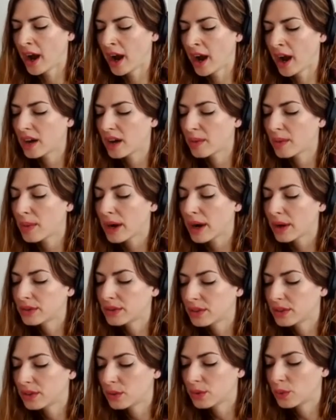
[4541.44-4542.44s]

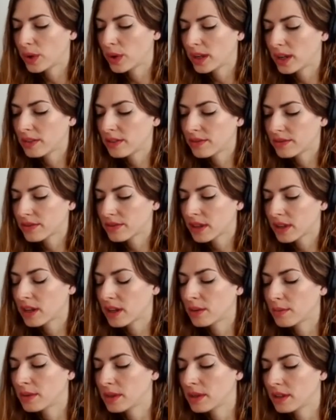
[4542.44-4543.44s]
about 12
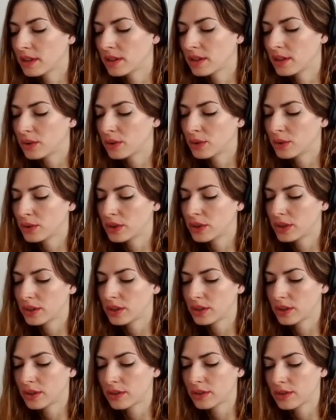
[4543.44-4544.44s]
kilometers north
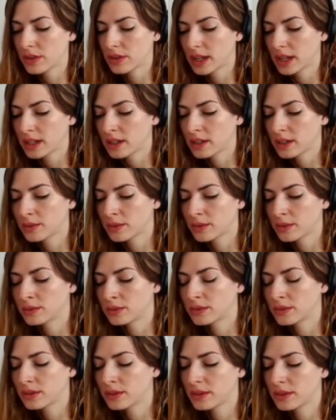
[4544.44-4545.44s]
of Radhakund